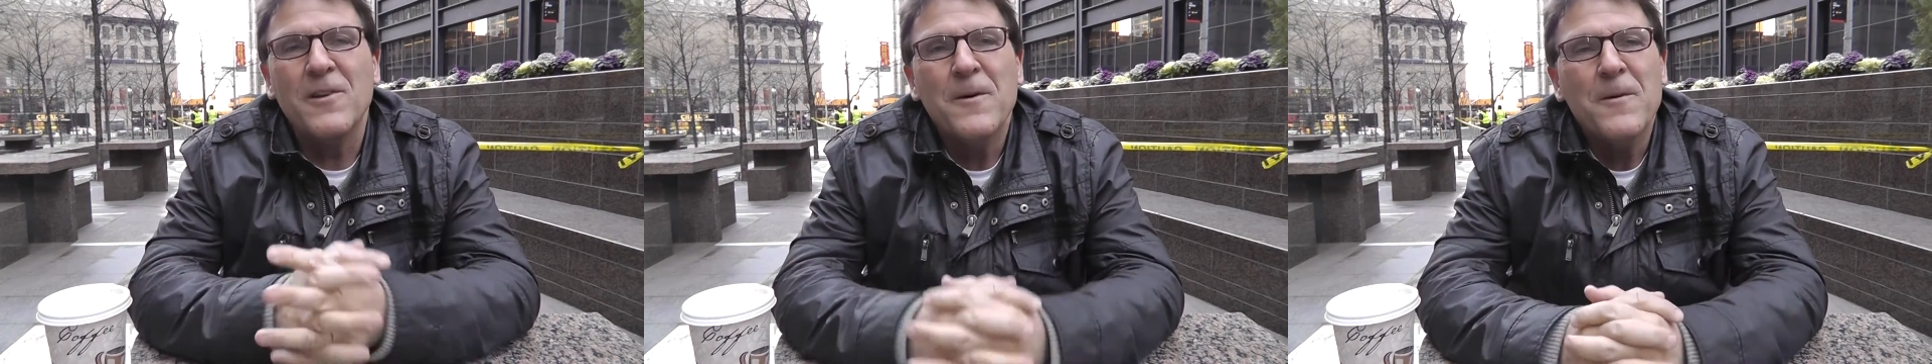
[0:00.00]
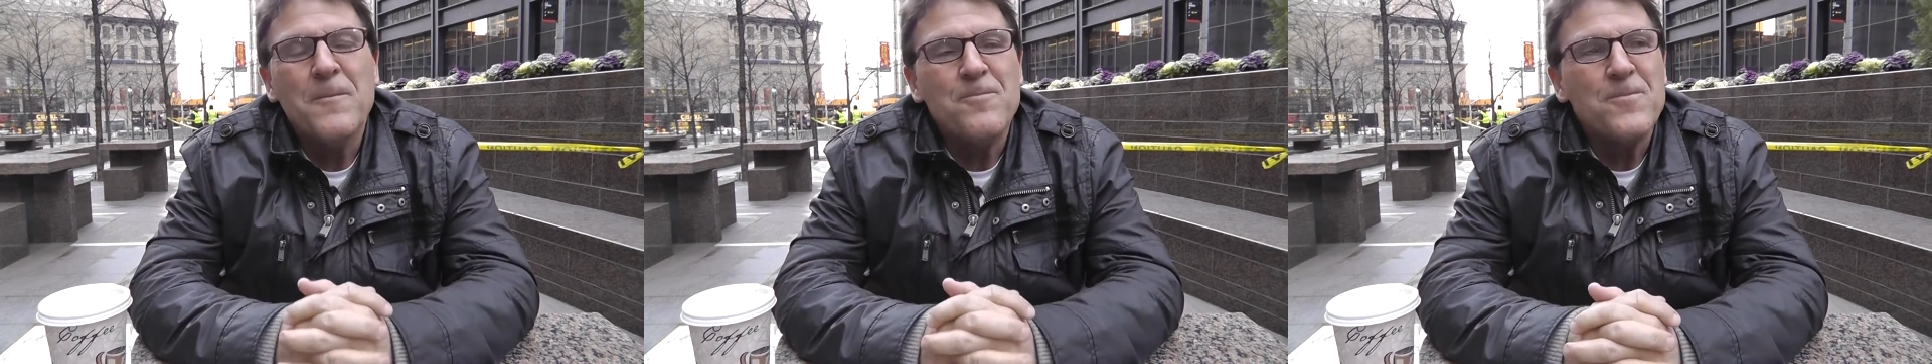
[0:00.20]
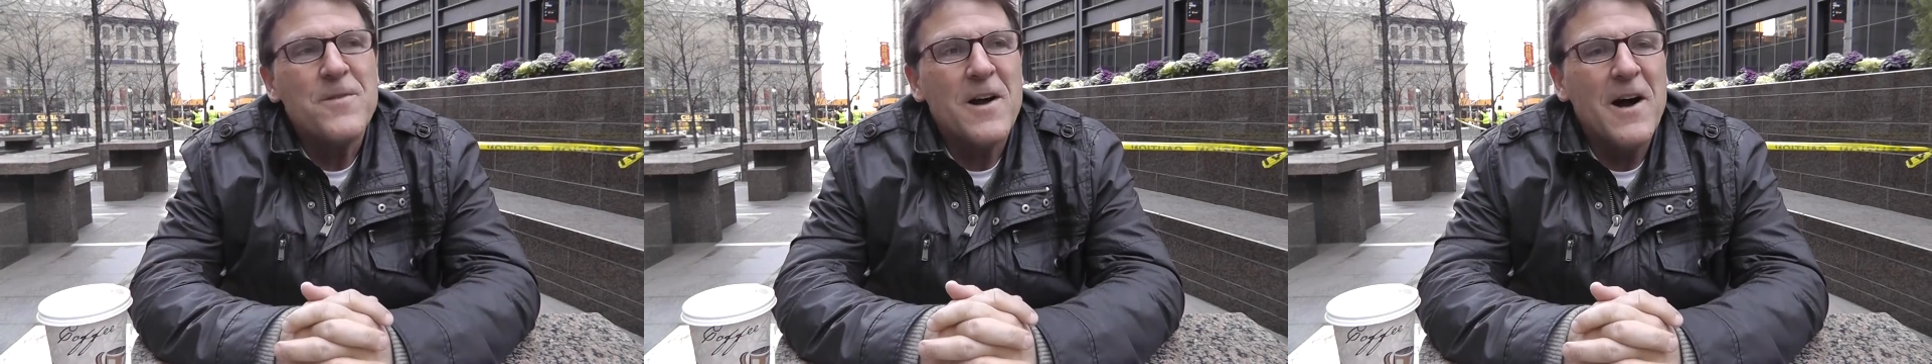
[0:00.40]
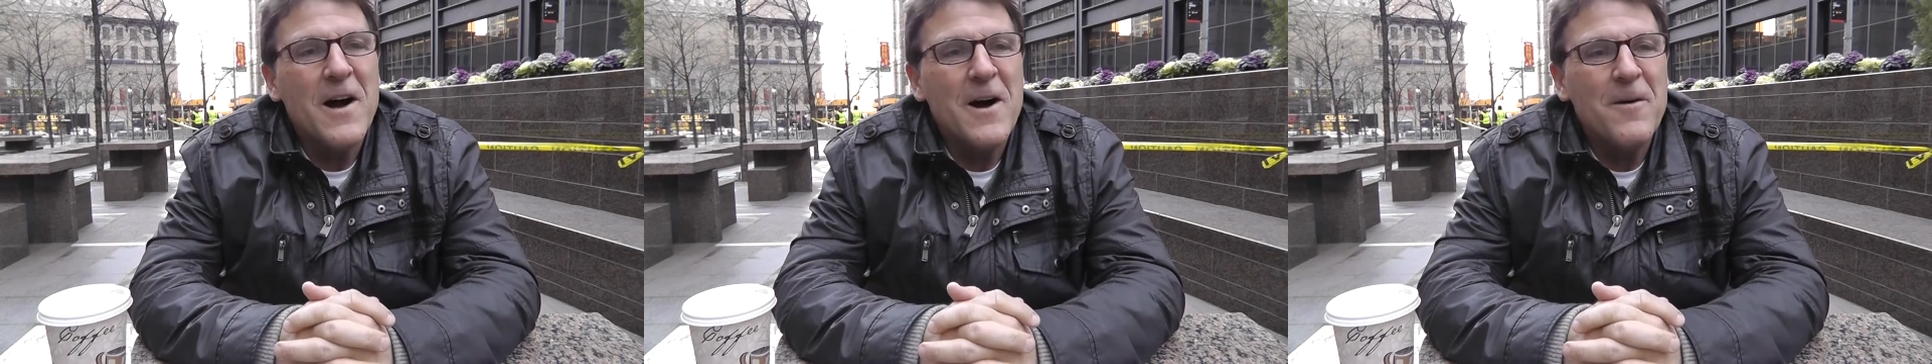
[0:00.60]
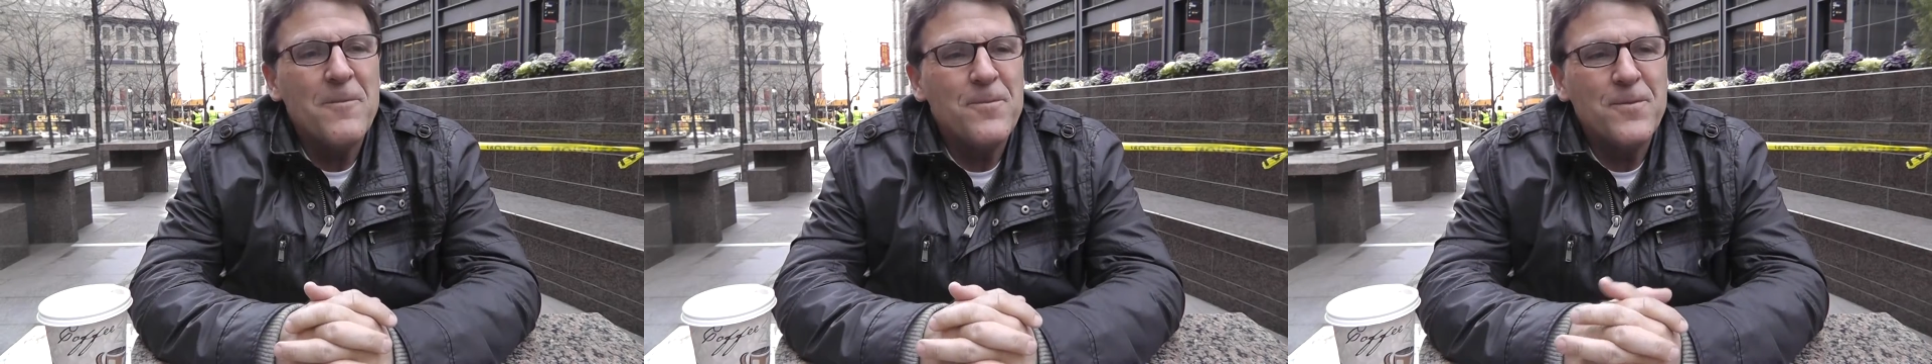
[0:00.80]

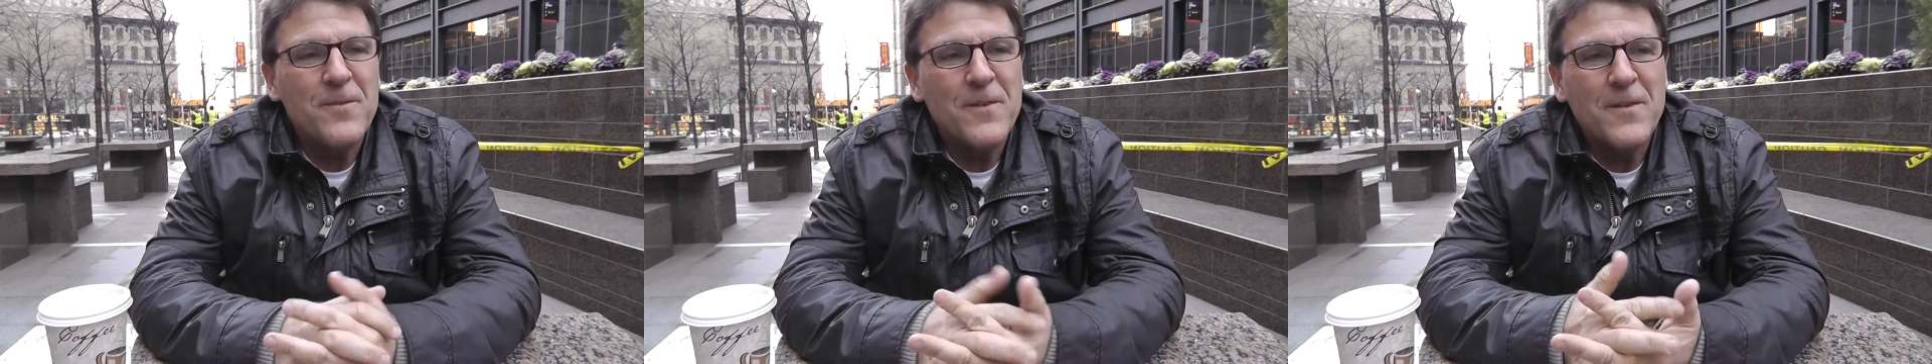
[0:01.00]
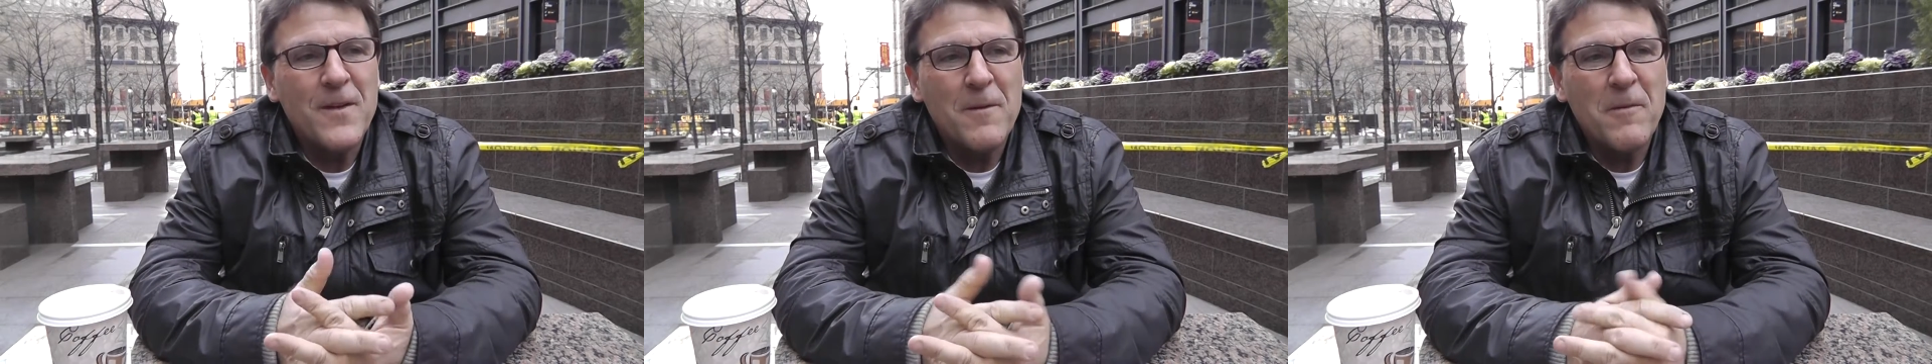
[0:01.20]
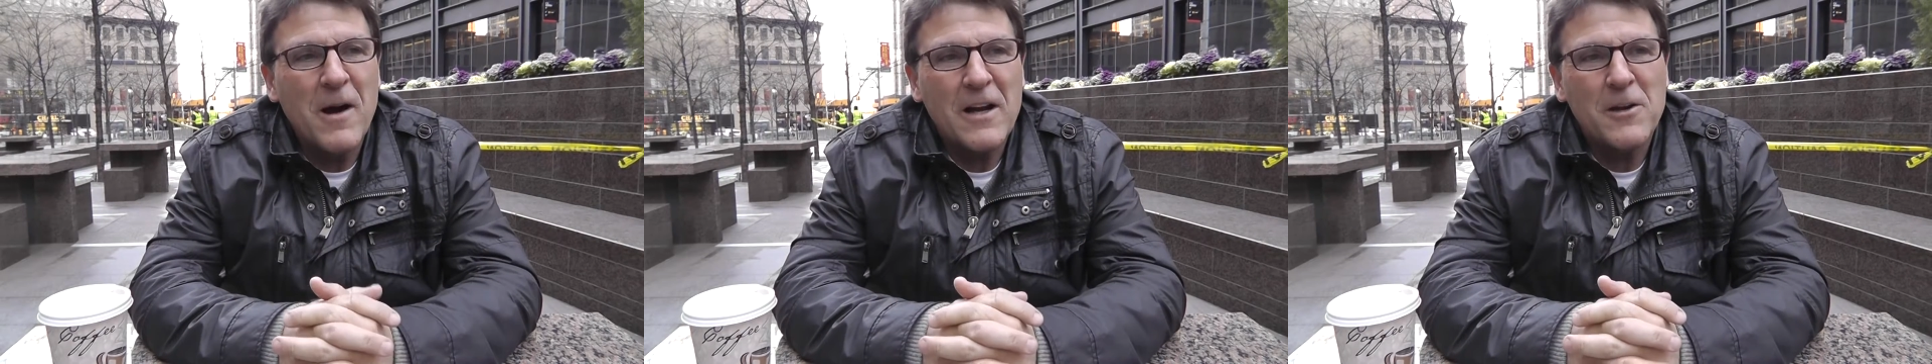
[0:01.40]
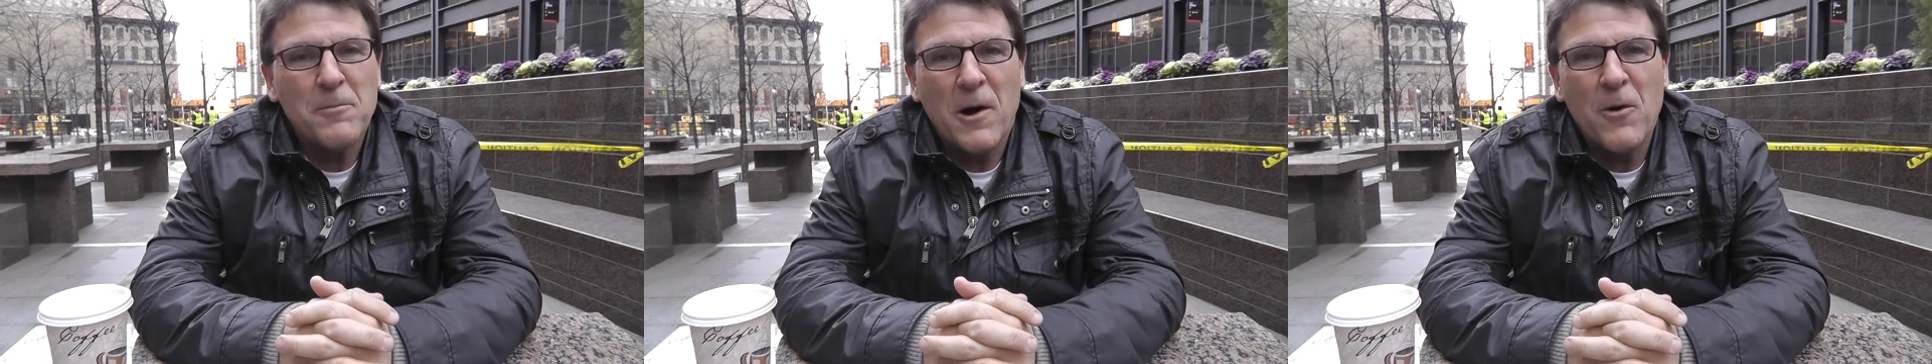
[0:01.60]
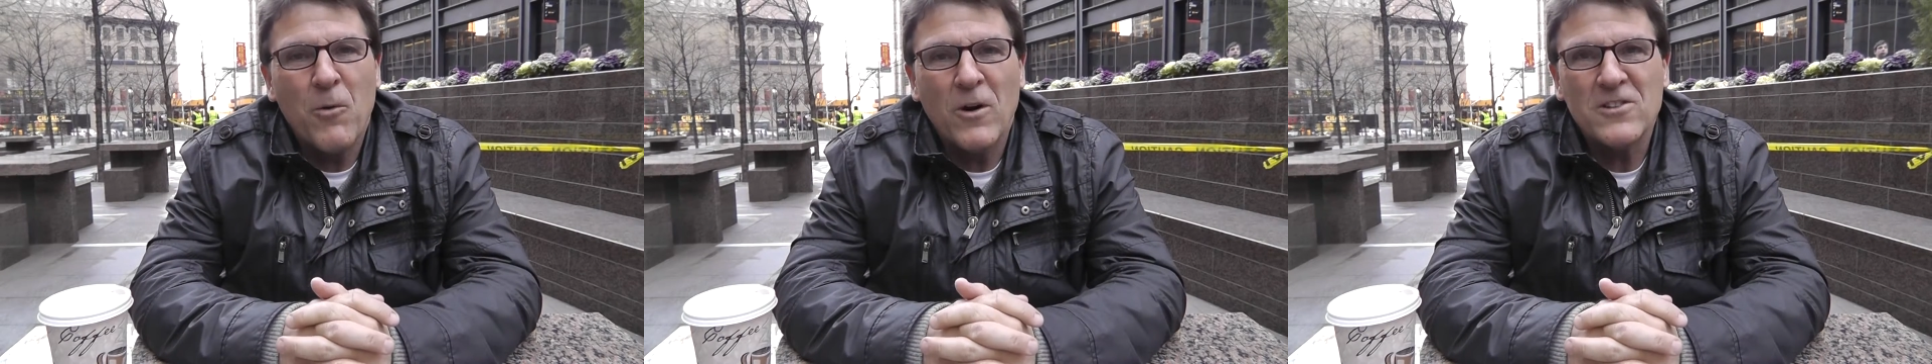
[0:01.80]
I'm
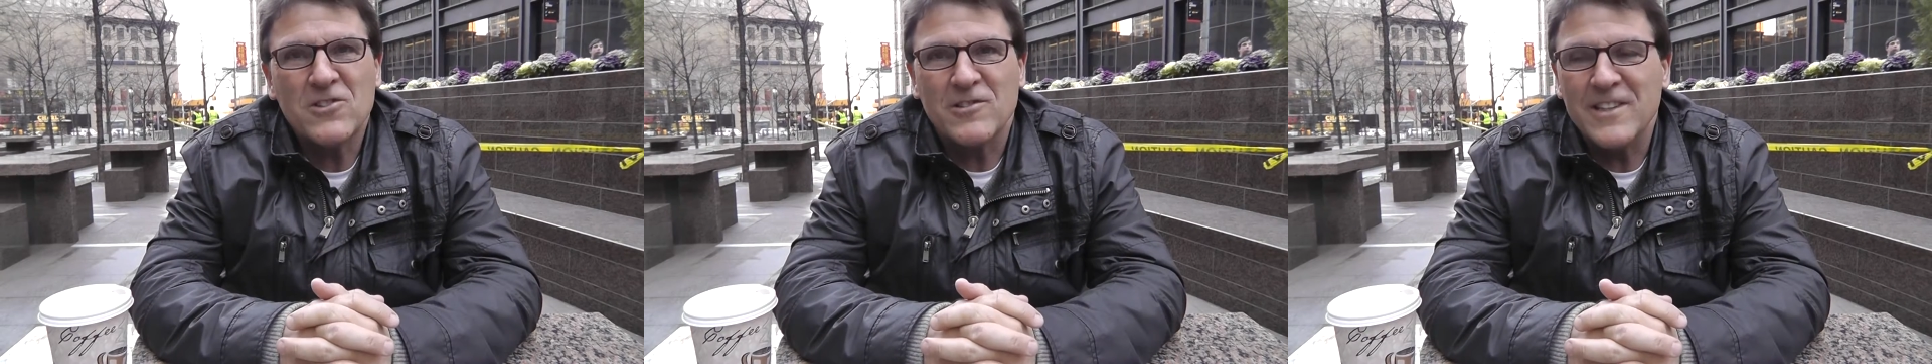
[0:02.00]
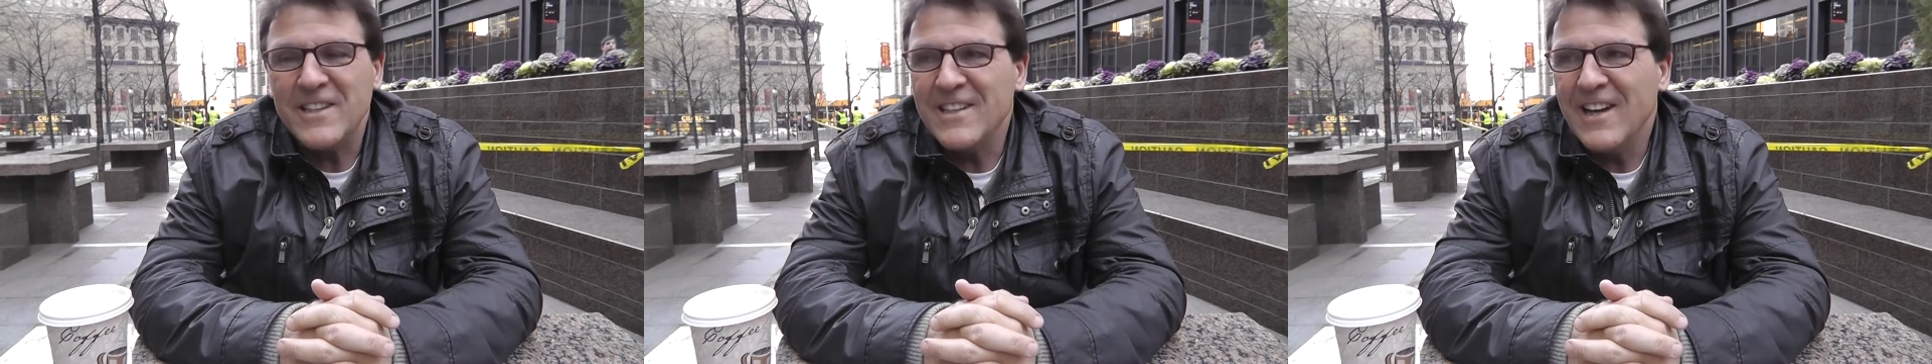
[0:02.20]
Occupy Wall Street.